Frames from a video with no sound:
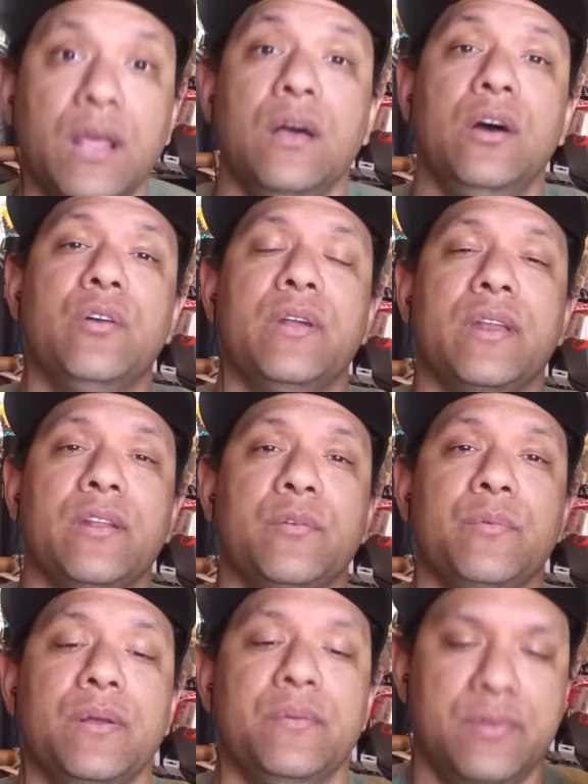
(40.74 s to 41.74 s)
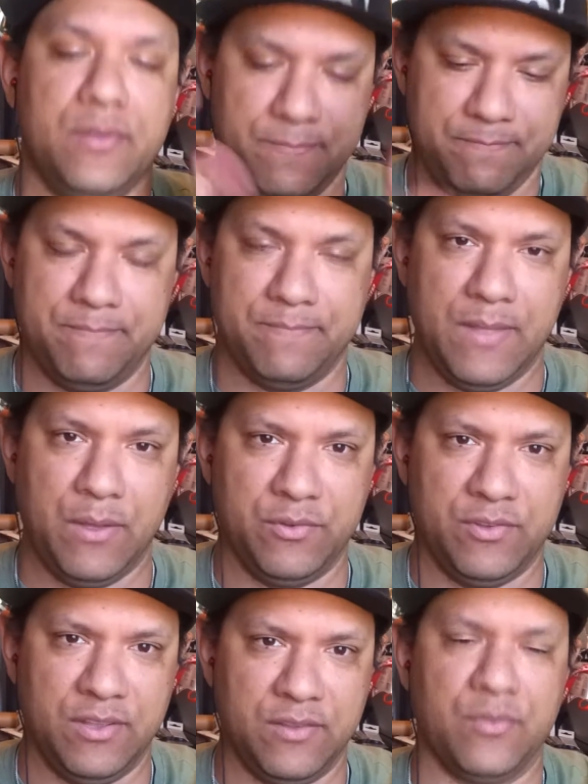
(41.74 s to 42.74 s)
Alrighty, interwebs. That was
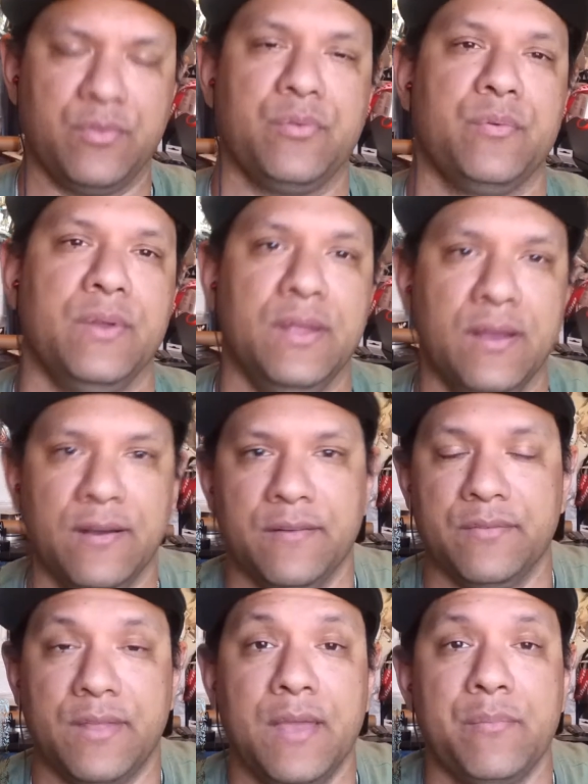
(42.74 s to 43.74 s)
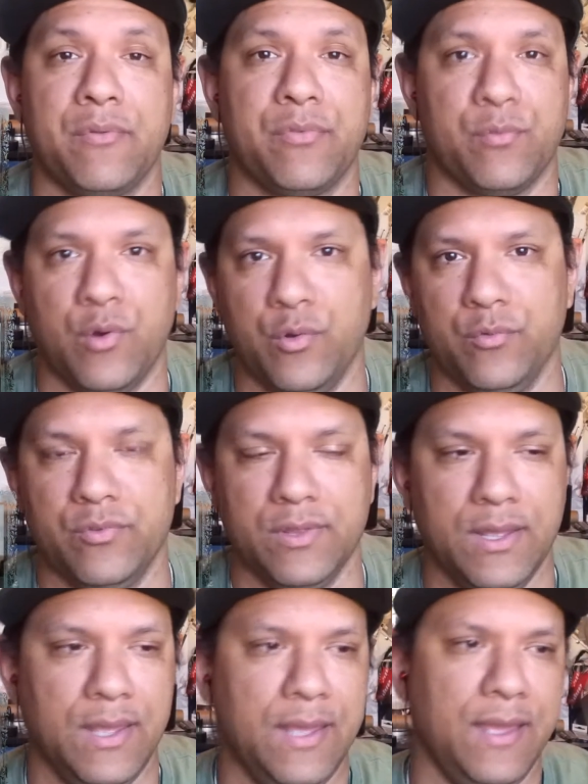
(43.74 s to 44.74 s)
season 3 of Game of Thrones.
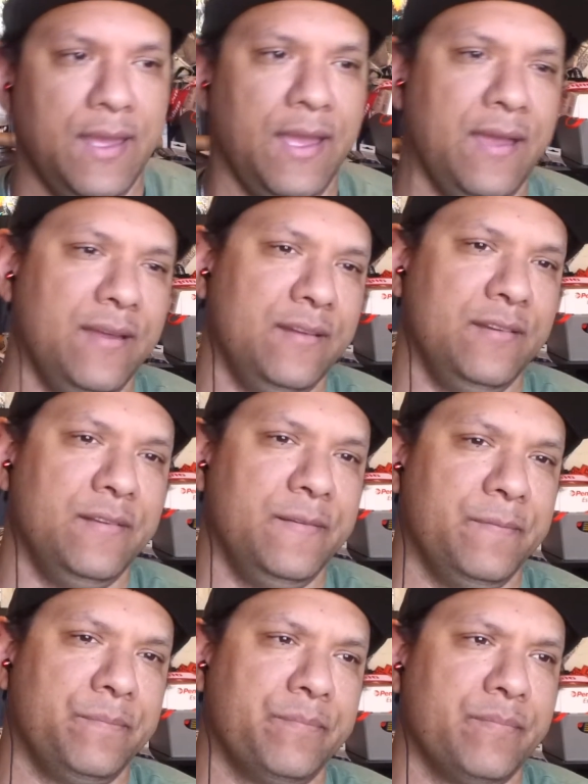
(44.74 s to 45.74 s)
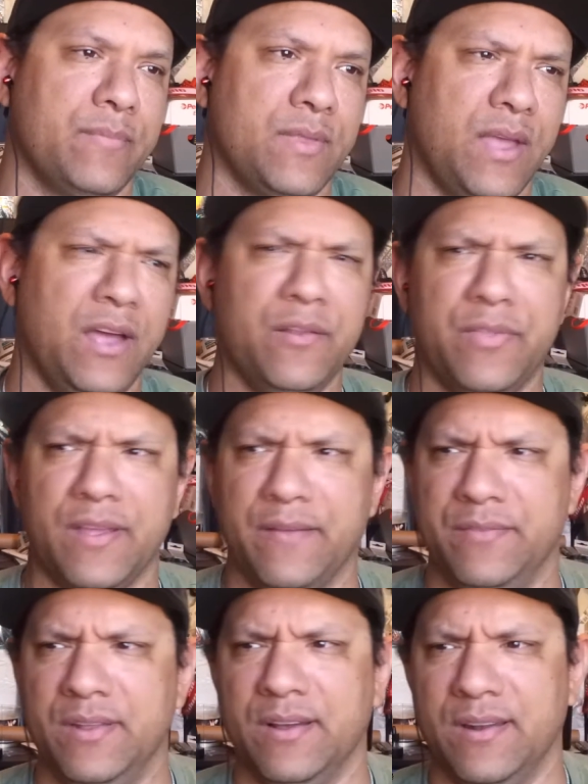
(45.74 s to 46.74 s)
And I don't think
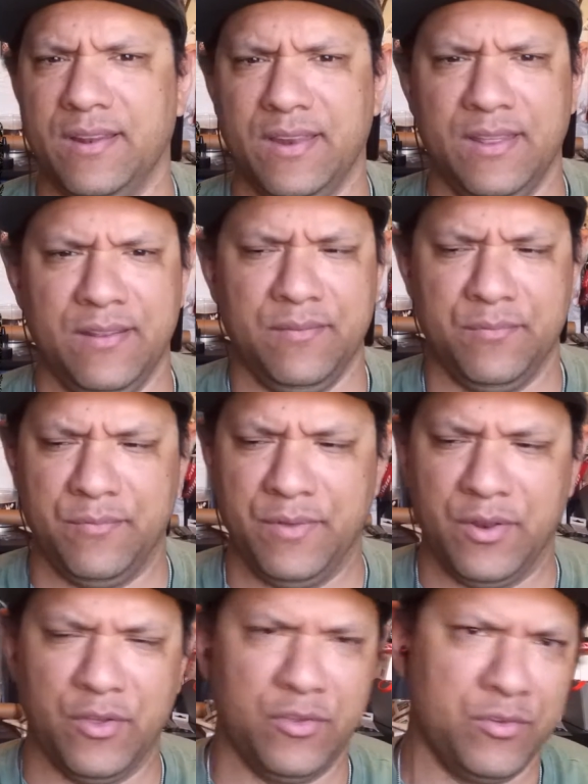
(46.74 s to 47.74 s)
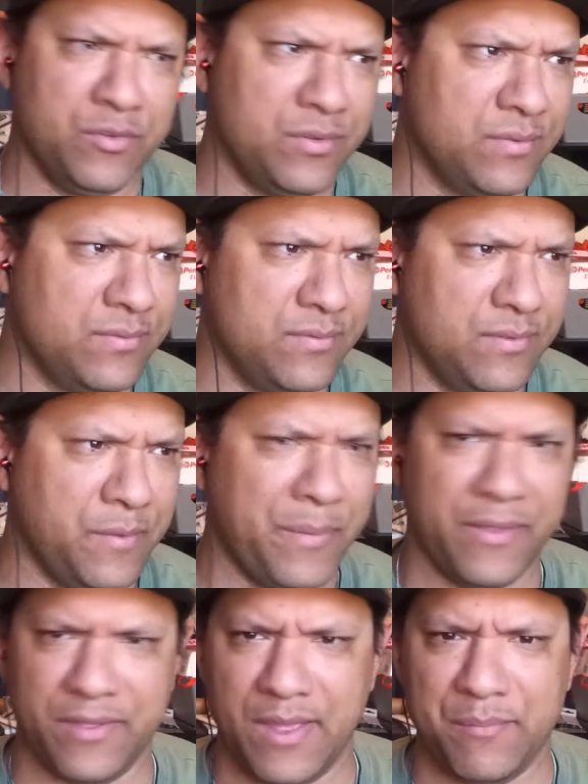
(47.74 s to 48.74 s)
I've done any videos
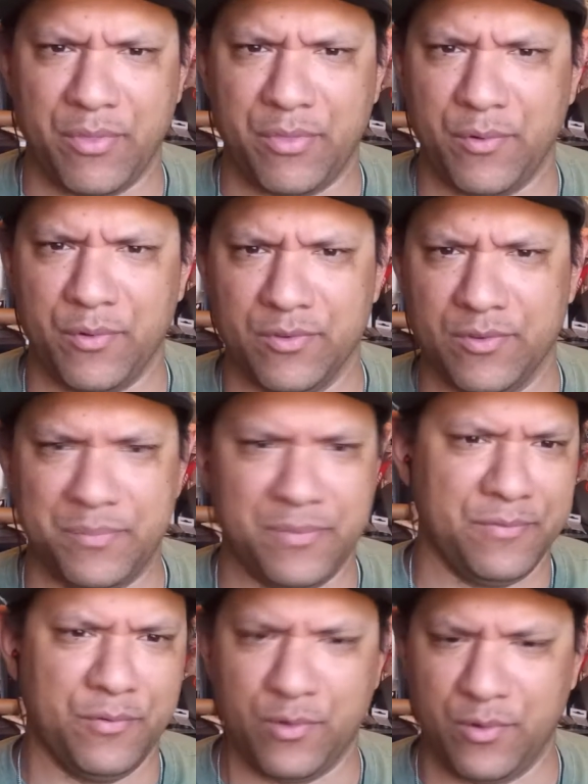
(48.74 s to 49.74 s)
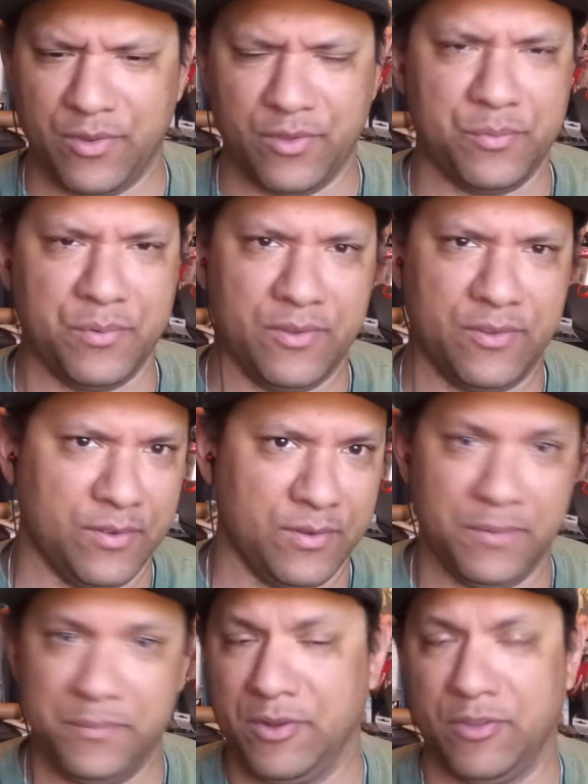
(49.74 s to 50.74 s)
about the Game of Thrones before this one, so
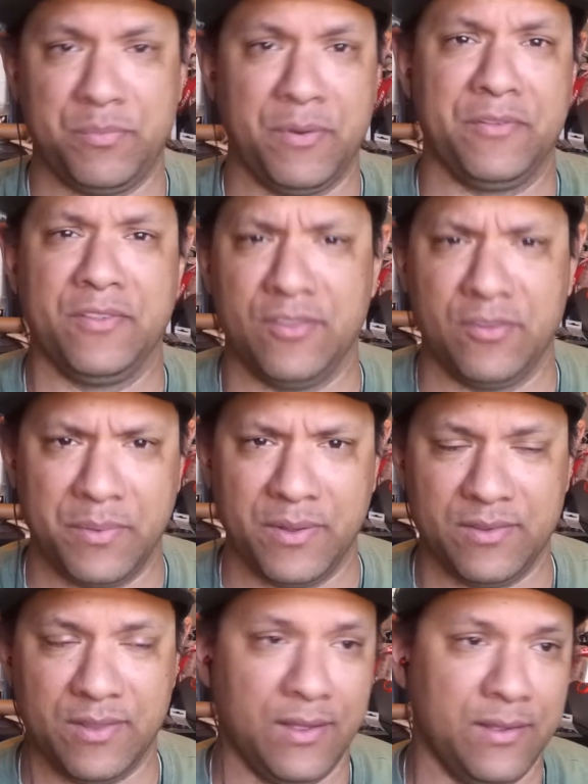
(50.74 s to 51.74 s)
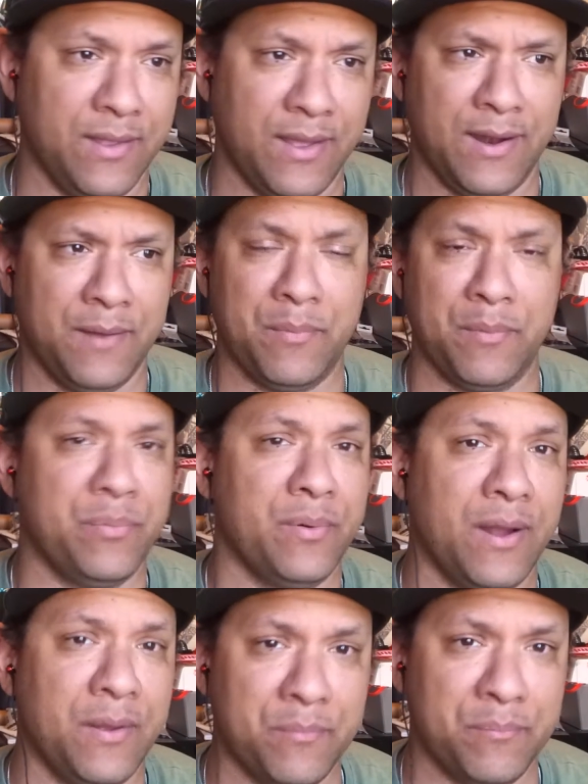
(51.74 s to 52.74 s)
let me just preface this by saying that I'm
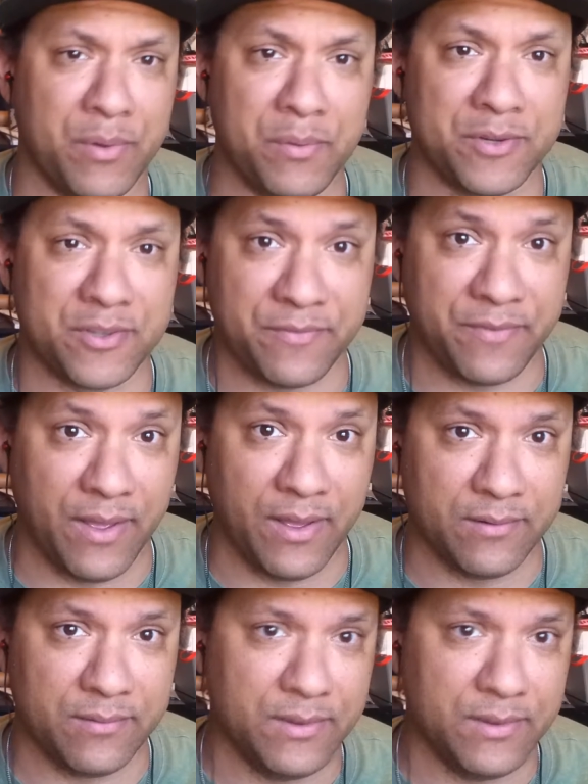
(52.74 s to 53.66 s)
pretty much a fan.